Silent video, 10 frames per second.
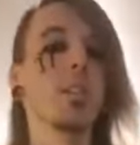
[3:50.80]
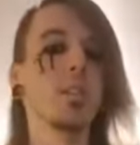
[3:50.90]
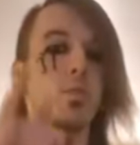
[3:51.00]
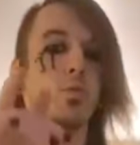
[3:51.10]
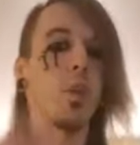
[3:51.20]

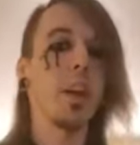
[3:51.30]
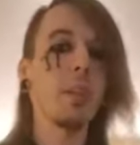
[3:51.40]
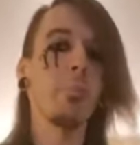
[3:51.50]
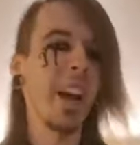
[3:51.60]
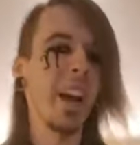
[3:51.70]
is
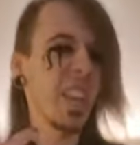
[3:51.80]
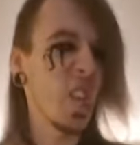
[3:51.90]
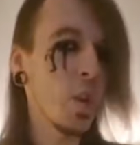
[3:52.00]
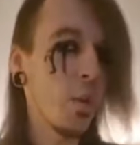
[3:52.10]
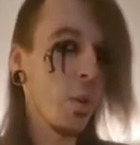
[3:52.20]
right by
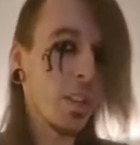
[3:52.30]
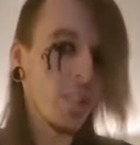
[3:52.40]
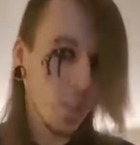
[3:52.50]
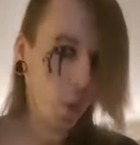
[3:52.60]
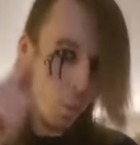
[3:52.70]
you, because
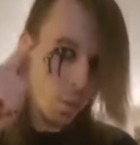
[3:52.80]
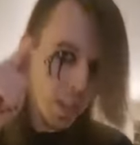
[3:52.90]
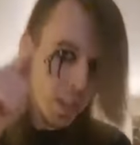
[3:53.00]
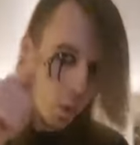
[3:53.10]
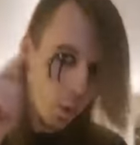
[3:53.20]
it's only
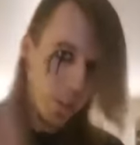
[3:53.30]
your